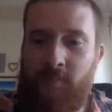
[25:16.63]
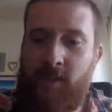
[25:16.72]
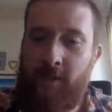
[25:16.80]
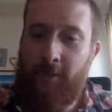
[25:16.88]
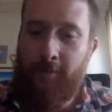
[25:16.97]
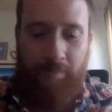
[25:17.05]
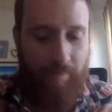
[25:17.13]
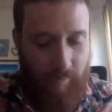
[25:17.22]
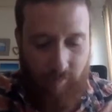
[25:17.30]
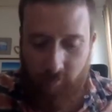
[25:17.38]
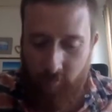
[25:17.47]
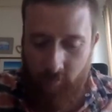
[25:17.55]
So,
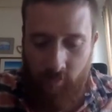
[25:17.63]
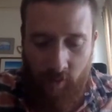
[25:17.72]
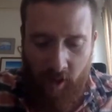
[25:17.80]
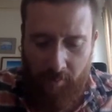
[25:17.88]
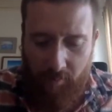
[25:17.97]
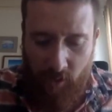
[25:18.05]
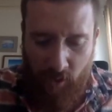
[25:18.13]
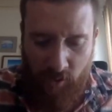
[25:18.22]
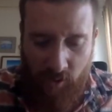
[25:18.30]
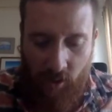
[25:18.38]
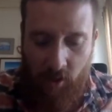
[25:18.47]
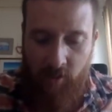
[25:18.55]
yep, go
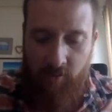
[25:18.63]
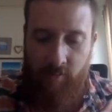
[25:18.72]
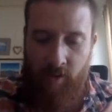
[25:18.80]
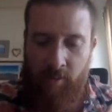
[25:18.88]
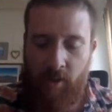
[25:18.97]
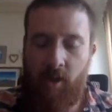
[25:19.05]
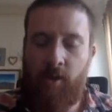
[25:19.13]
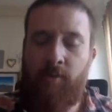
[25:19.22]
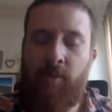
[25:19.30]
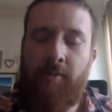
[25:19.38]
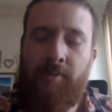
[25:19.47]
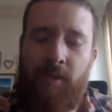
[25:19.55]
install it. Let me know how you
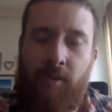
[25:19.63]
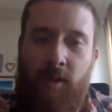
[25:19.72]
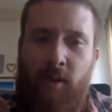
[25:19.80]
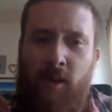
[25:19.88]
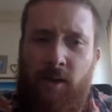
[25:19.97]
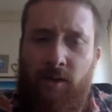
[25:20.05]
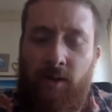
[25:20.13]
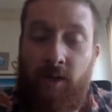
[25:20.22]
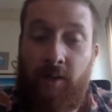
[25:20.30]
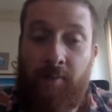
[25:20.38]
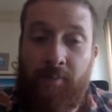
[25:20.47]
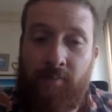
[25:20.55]
feel. Let me know how you like it.